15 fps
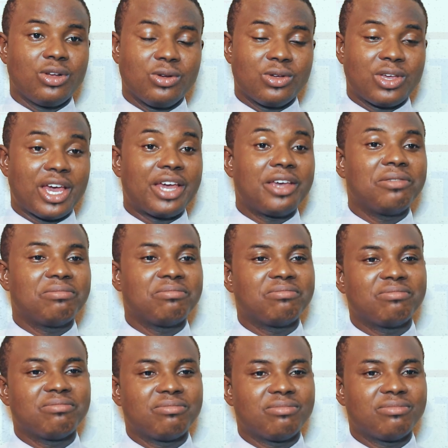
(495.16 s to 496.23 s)
Okay.
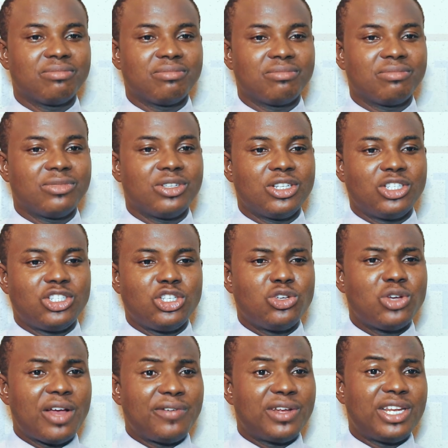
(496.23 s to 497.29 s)
Do
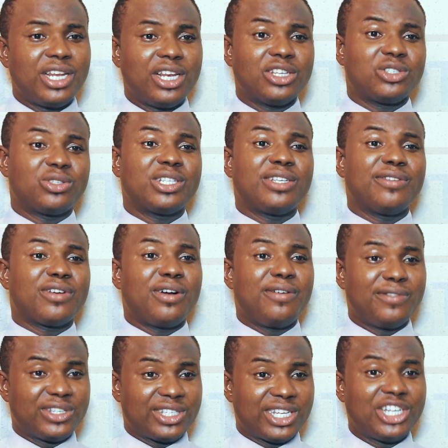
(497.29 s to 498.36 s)
you have an illustrative
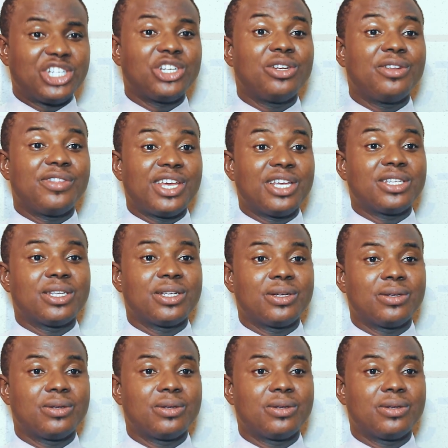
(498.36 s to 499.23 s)
conversation in this?